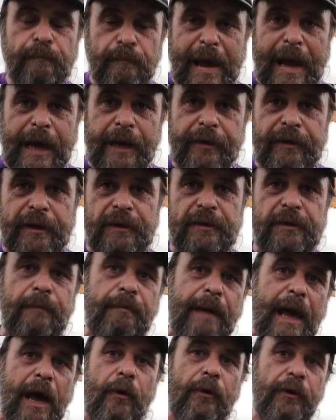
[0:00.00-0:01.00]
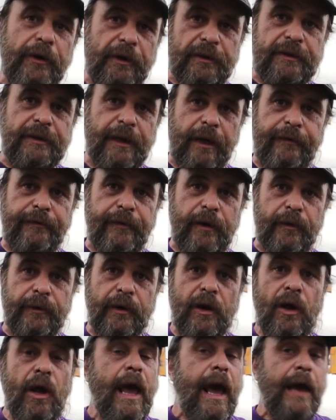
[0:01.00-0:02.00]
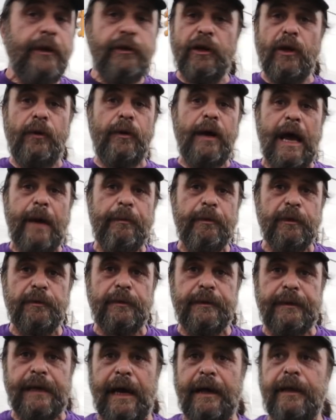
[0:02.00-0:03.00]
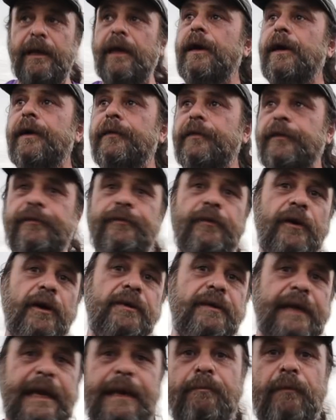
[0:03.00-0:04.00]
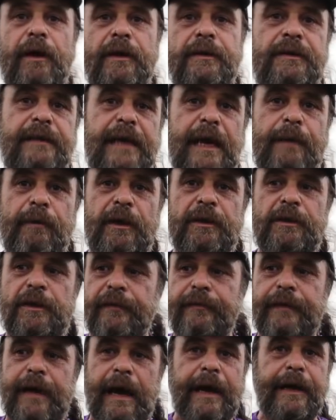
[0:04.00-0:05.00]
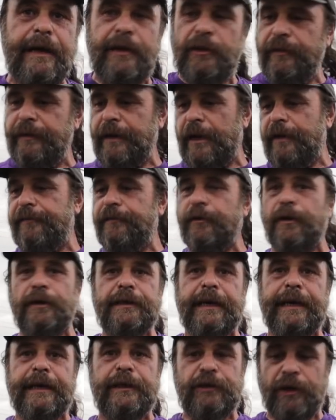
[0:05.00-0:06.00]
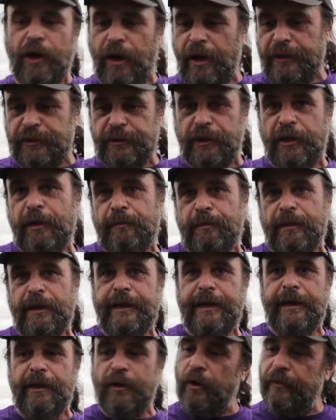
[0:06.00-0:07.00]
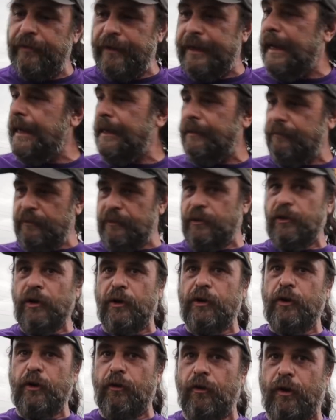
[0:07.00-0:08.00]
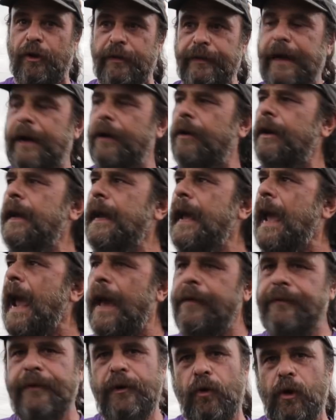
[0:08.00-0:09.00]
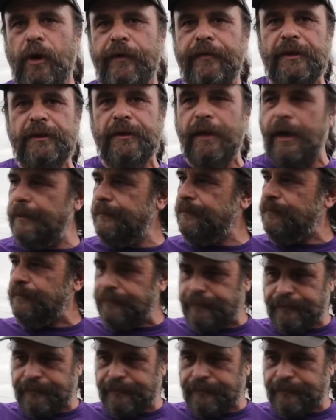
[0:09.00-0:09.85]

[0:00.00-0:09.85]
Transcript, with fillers: batteries that power your cell phone. And you know what happens with that. The first 8 months, 10 months you've got it, you've got a full day of charge. You know, you're plugging it in overnight and you know, you're all there. And then all of a sudden,